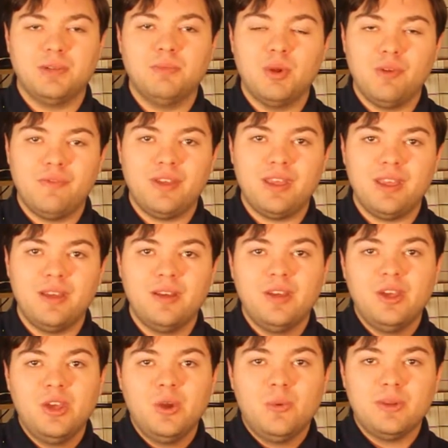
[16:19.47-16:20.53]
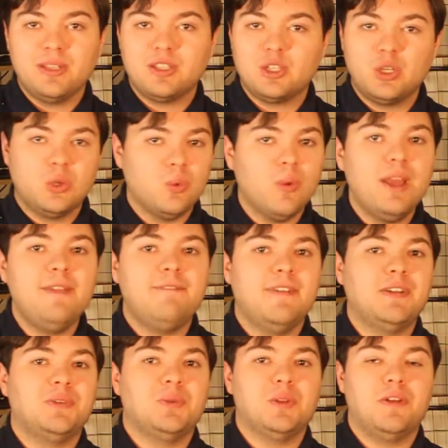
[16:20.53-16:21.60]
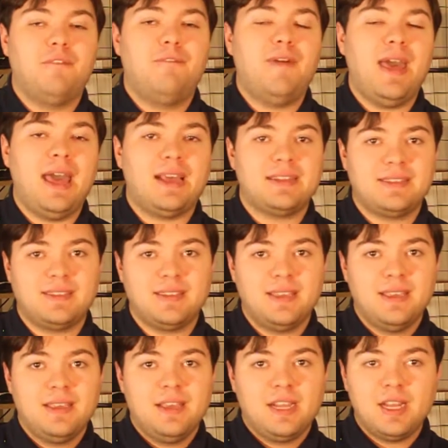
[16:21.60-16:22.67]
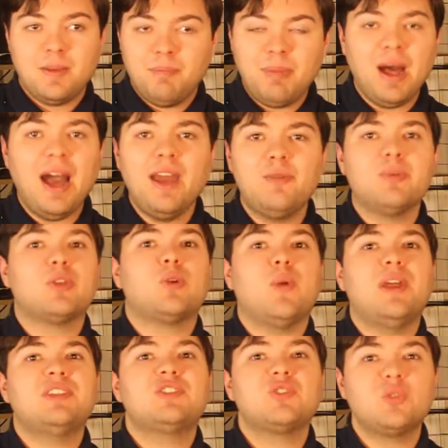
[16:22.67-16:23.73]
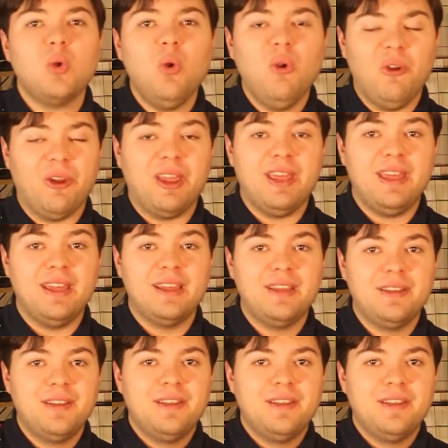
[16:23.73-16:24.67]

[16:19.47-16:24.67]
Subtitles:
movie with its great visual effects, combined with a great story,